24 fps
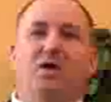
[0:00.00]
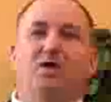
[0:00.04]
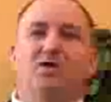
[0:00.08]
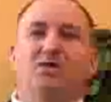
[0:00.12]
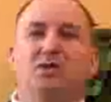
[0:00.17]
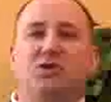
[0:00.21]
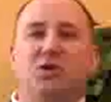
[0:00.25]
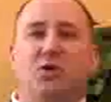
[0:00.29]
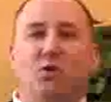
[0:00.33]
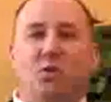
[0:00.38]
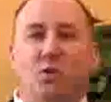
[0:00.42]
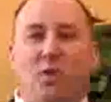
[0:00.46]

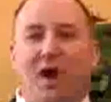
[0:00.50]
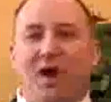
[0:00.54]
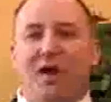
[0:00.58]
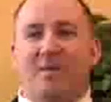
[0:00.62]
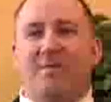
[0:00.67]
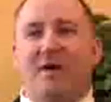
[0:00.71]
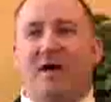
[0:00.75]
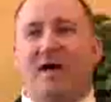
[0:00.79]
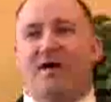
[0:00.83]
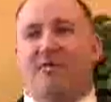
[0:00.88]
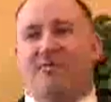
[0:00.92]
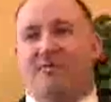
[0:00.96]
So why
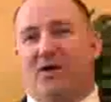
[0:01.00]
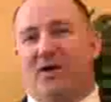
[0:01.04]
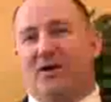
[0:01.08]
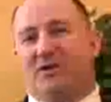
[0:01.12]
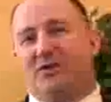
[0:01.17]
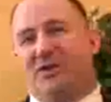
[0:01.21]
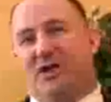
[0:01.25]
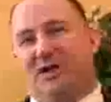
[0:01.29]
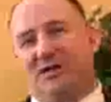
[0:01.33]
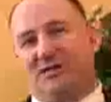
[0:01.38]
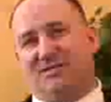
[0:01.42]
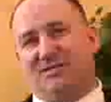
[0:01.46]
buy a
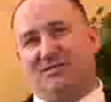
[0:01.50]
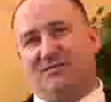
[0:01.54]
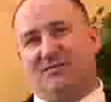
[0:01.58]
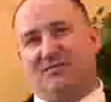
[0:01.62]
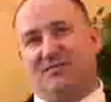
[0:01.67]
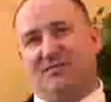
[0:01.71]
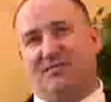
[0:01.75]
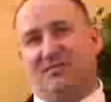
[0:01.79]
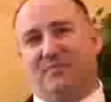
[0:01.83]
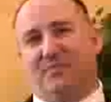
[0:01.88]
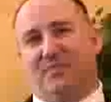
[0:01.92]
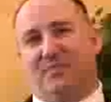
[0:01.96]
franchise?
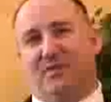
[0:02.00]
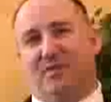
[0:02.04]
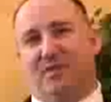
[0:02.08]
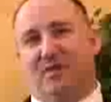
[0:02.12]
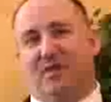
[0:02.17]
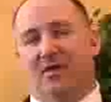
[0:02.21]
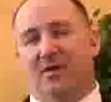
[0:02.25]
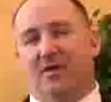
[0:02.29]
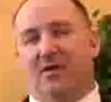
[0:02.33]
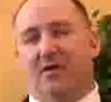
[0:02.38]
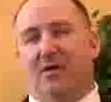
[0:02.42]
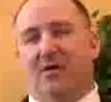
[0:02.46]

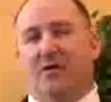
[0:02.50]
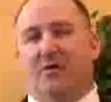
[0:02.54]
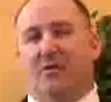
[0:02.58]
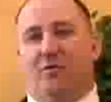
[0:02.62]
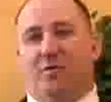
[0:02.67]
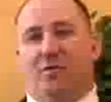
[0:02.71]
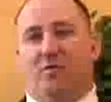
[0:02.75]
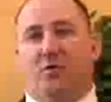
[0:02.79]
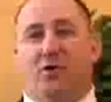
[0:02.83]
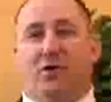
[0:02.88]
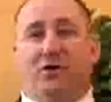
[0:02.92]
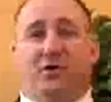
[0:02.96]

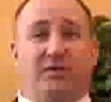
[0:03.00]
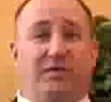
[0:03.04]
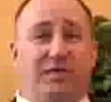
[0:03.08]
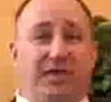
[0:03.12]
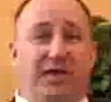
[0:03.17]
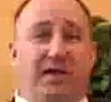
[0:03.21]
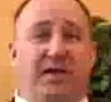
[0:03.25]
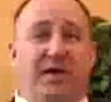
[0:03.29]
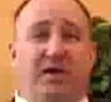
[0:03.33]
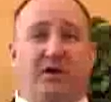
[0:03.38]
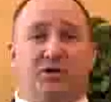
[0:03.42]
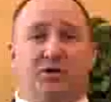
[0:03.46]
According to the
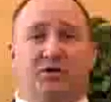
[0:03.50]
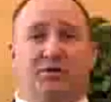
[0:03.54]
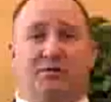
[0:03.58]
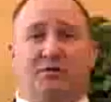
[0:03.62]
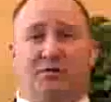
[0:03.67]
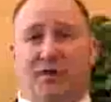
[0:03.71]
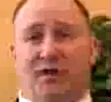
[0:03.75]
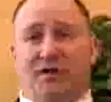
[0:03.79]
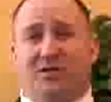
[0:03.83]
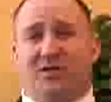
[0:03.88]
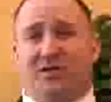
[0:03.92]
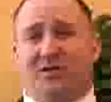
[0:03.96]
International
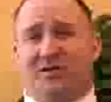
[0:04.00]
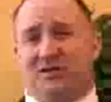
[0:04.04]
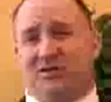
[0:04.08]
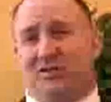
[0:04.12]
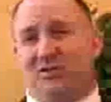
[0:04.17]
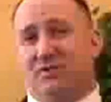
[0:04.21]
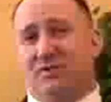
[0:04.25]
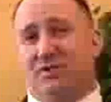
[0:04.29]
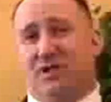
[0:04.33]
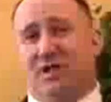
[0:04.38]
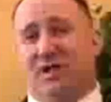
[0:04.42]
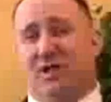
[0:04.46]
Franchise
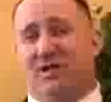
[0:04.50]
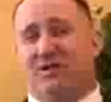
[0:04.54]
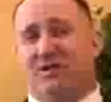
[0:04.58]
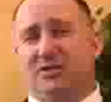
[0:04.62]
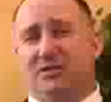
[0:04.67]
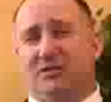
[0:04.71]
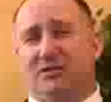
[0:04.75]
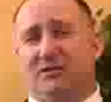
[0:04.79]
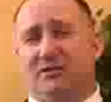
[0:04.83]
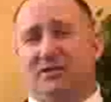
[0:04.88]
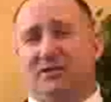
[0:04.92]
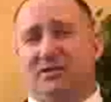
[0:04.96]

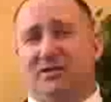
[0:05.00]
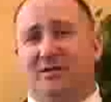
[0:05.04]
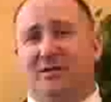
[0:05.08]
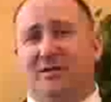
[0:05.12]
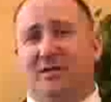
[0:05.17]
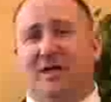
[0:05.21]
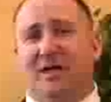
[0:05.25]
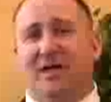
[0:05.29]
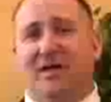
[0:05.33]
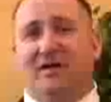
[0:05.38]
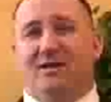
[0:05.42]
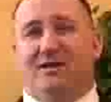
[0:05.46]
Association,
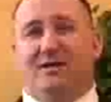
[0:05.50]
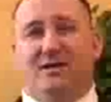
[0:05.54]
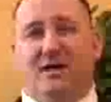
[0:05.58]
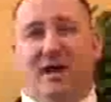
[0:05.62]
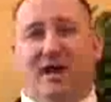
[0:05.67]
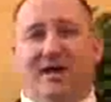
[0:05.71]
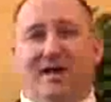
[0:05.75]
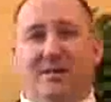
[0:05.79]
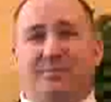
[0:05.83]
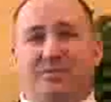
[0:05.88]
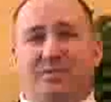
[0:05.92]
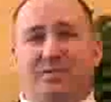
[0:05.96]

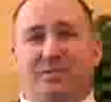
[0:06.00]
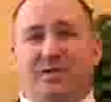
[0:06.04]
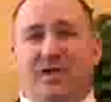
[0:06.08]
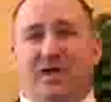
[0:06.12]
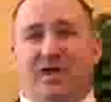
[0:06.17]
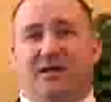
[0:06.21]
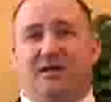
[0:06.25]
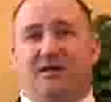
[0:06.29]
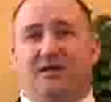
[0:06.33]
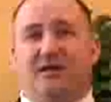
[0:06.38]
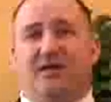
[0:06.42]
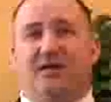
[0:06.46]

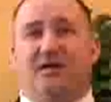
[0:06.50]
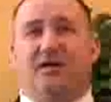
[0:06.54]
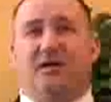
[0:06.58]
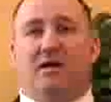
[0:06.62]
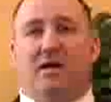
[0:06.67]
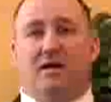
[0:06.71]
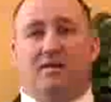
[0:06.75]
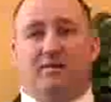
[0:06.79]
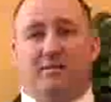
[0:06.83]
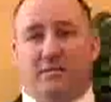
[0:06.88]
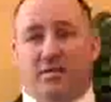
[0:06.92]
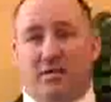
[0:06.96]
90%
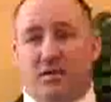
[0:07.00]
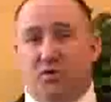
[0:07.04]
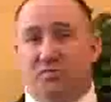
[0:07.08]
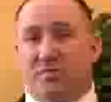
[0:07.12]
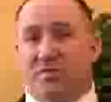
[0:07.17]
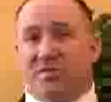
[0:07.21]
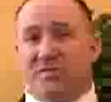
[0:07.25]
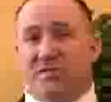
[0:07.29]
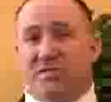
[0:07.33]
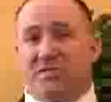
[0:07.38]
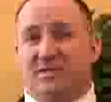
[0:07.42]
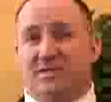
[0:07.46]
of new
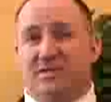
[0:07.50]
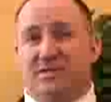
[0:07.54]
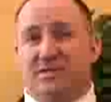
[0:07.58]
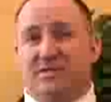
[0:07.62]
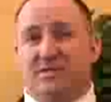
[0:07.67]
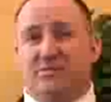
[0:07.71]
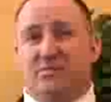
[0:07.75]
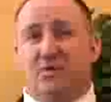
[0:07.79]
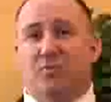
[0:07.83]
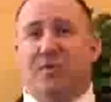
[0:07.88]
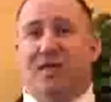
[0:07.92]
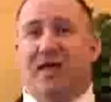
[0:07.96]

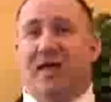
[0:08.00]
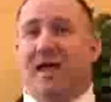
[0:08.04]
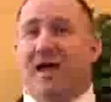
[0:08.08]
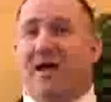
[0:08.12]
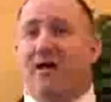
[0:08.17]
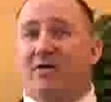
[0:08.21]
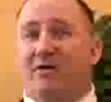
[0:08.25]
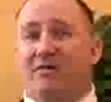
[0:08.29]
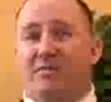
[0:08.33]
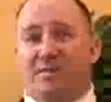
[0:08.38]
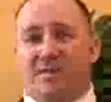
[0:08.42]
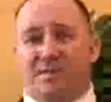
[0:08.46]
businesses will be
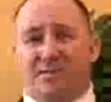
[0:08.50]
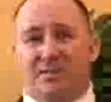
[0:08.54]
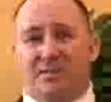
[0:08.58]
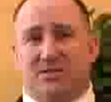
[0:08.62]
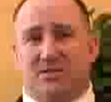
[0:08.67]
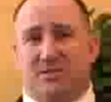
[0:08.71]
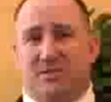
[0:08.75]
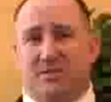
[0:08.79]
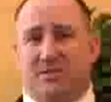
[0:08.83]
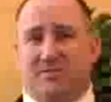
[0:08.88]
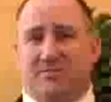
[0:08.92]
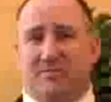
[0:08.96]
out of
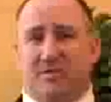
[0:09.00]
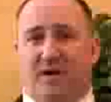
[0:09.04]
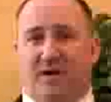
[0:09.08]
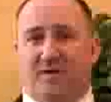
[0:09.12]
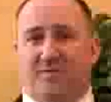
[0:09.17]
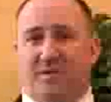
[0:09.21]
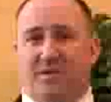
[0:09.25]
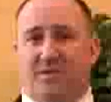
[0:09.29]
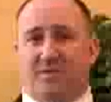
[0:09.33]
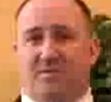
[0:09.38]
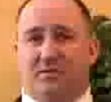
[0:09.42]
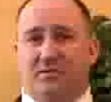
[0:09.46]
business within
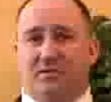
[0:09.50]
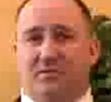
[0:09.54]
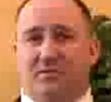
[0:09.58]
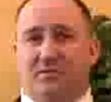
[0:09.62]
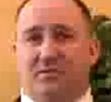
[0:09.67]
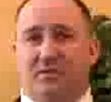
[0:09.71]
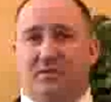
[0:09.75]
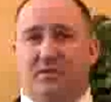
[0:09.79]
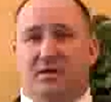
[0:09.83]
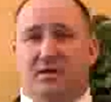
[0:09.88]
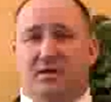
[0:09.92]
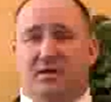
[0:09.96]
5 years,
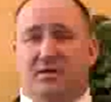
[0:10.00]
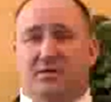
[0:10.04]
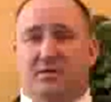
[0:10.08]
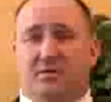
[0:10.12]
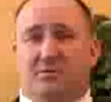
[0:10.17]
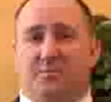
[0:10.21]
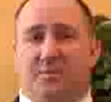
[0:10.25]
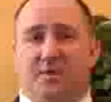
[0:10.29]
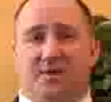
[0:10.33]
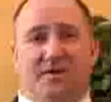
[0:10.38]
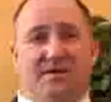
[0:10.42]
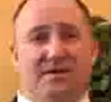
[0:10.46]

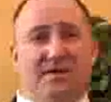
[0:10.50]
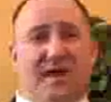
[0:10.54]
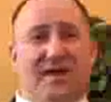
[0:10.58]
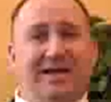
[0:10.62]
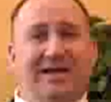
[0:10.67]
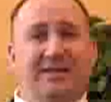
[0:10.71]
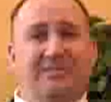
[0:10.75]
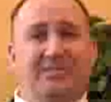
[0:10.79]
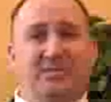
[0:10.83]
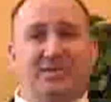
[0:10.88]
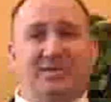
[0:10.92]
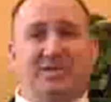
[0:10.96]
but
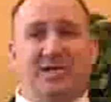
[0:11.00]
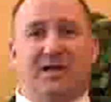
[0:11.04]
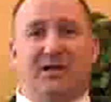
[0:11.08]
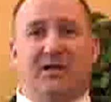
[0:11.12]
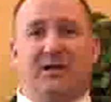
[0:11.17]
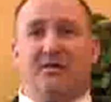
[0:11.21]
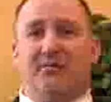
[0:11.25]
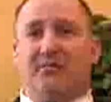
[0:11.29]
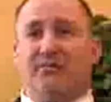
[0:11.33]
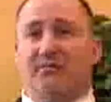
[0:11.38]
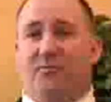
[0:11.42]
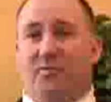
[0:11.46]
90%
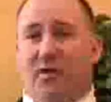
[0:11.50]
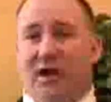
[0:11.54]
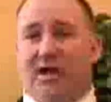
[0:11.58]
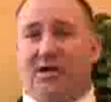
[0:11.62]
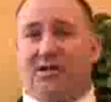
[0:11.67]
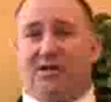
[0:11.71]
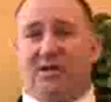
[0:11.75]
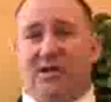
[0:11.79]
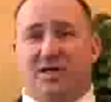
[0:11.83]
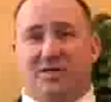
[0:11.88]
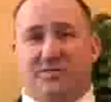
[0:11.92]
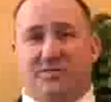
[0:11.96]
of
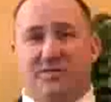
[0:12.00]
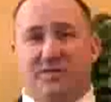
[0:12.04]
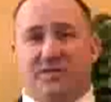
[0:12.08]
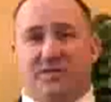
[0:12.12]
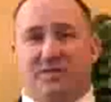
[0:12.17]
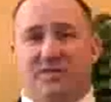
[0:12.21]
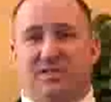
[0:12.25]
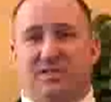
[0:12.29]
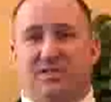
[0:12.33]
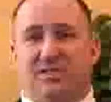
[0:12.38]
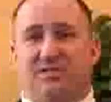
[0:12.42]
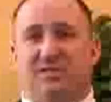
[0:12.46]
franchise
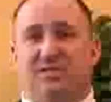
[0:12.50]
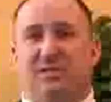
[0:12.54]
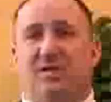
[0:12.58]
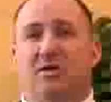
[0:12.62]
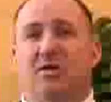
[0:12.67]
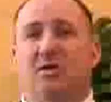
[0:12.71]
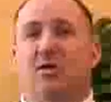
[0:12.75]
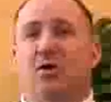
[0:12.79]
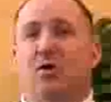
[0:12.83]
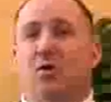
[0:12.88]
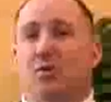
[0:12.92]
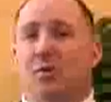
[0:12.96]
businesses
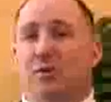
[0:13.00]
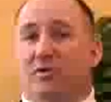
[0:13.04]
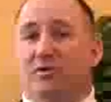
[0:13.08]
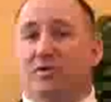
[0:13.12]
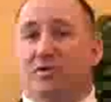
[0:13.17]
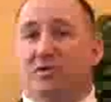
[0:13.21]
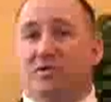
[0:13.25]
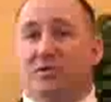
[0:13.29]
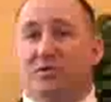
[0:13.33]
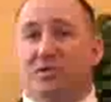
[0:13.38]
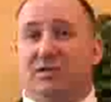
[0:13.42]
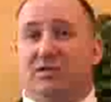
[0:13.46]
will
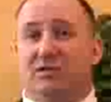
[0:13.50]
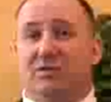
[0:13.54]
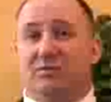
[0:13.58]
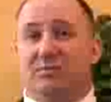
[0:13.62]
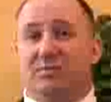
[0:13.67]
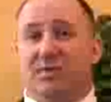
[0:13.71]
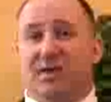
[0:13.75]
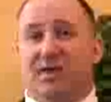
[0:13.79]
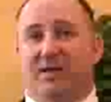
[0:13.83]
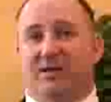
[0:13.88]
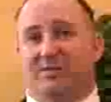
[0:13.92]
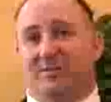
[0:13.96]
still
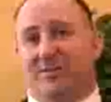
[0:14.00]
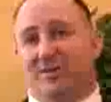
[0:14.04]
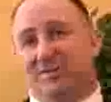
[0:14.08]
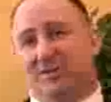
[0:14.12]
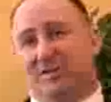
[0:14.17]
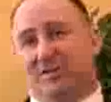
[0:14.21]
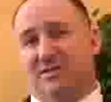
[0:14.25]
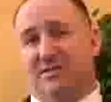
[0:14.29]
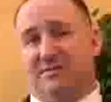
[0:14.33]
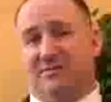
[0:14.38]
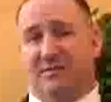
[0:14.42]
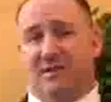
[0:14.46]
be in
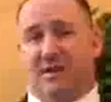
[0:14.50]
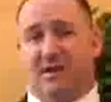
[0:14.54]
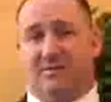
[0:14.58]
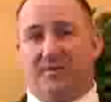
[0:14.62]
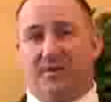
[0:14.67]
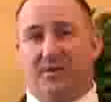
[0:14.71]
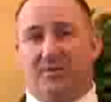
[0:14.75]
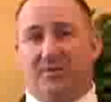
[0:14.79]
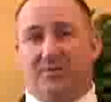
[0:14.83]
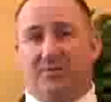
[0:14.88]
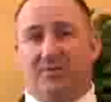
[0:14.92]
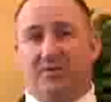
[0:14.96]
business in 5
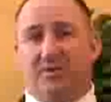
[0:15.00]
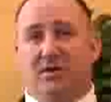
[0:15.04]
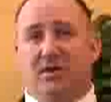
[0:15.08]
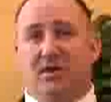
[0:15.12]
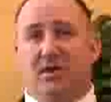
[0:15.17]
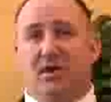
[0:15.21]
years.